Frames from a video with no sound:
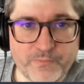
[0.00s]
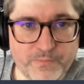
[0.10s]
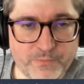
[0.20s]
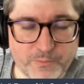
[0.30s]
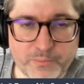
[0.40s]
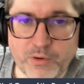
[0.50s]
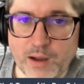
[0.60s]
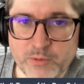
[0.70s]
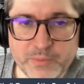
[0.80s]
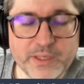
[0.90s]
for
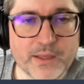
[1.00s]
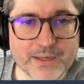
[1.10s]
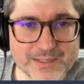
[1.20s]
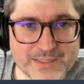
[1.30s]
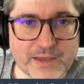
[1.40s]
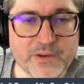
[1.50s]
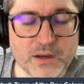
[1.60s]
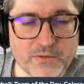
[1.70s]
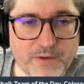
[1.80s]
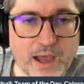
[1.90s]
probably like a
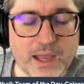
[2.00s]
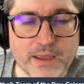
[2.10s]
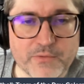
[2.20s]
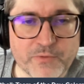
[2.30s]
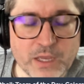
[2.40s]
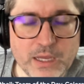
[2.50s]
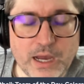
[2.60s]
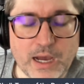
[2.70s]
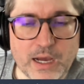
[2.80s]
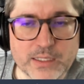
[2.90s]
7-5
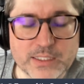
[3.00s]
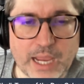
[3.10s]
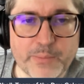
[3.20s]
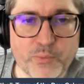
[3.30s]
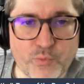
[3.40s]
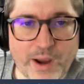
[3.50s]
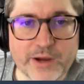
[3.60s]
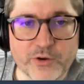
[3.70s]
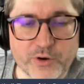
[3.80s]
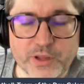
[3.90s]
type
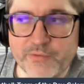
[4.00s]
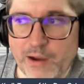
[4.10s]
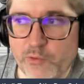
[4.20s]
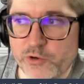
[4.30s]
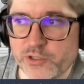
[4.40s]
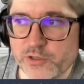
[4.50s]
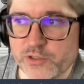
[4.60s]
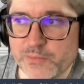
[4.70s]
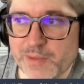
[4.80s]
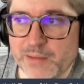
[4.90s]
record, if I were
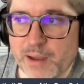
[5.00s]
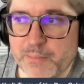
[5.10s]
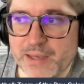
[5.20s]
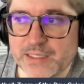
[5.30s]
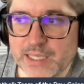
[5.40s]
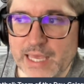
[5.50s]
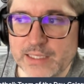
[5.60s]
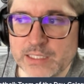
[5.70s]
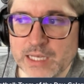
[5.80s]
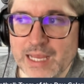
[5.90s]
to make my best
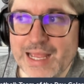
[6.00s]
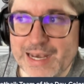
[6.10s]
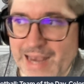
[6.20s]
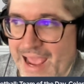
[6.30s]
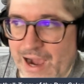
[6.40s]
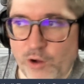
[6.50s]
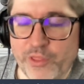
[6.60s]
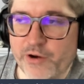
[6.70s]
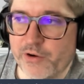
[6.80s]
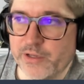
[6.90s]
guess now.
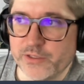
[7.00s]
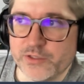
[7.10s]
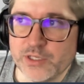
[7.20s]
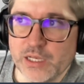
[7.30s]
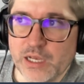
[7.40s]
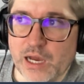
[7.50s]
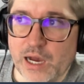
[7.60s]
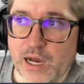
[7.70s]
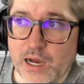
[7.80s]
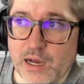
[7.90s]
There is,
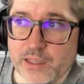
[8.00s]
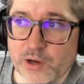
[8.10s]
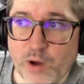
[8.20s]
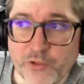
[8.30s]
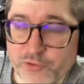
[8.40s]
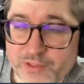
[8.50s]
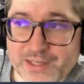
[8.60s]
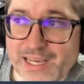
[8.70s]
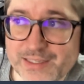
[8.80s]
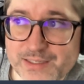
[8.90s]
you know, other than the
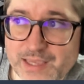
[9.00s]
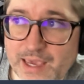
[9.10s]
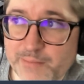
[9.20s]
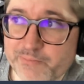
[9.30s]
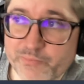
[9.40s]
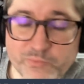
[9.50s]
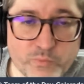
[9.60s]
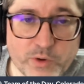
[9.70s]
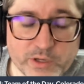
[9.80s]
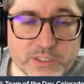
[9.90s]
Texas game,
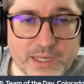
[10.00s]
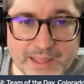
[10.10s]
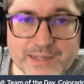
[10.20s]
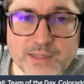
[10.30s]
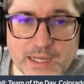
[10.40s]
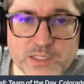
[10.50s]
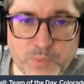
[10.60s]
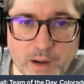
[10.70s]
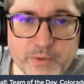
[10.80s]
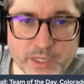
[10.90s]
where you say that's
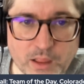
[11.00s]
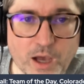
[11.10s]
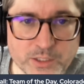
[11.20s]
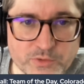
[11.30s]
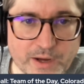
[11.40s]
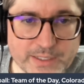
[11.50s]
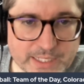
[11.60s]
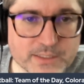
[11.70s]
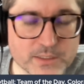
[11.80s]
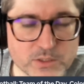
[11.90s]
probably a loss, right?
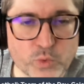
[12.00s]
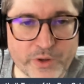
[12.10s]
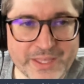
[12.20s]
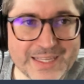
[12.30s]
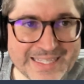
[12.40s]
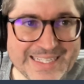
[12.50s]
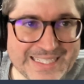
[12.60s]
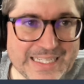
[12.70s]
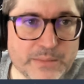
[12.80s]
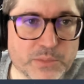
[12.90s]
Texas is one of the elite
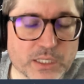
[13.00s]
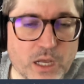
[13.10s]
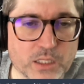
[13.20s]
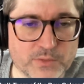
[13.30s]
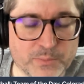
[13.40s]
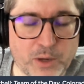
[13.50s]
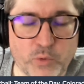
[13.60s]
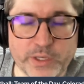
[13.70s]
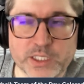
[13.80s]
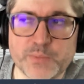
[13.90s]
teams in college football,
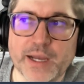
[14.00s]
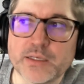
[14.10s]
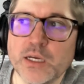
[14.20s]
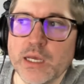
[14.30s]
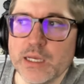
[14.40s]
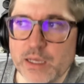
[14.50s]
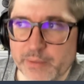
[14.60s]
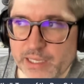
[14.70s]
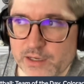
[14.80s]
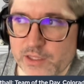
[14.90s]
we expect,
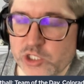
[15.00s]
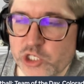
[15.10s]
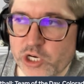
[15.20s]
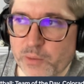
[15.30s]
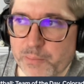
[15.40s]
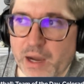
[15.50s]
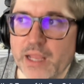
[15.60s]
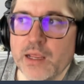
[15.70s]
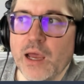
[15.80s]
coming into this year. But